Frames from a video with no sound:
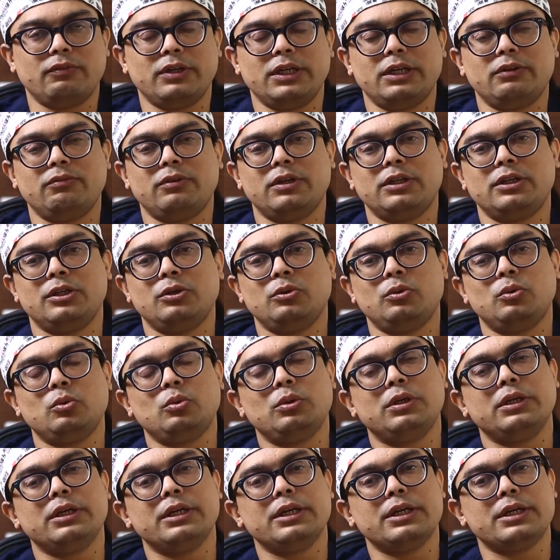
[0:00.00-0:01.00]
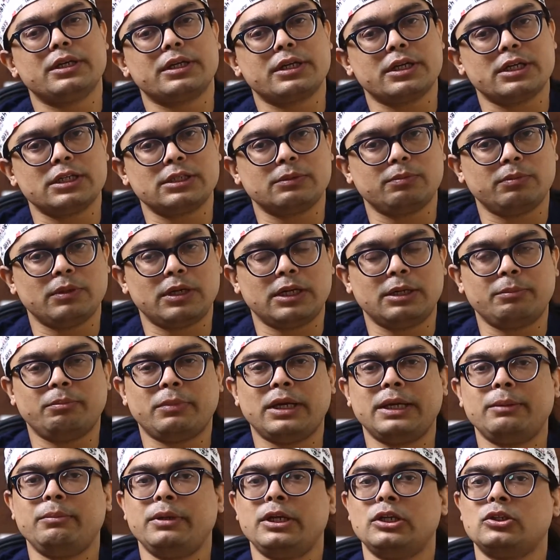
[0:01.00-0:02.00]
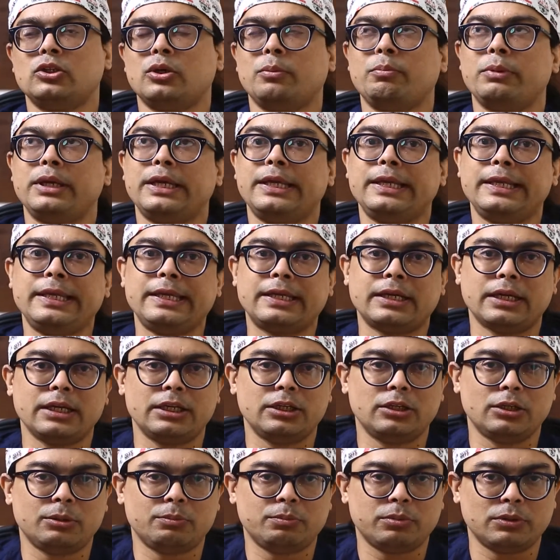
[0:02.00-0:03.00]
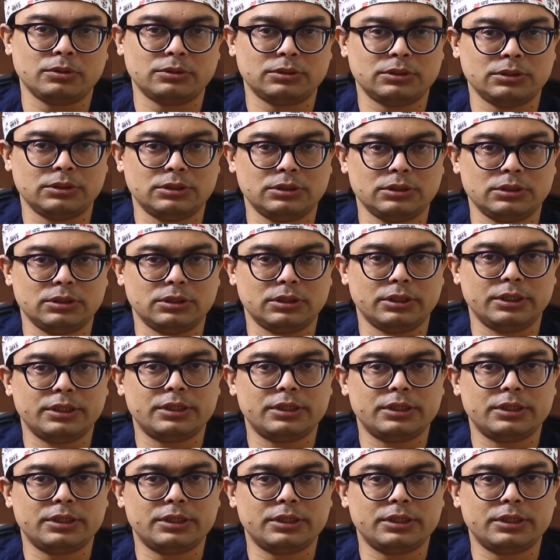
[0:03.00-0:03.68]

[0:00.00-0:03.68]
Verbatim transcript: whenever you do the hair transplant by means of any kind of procedure,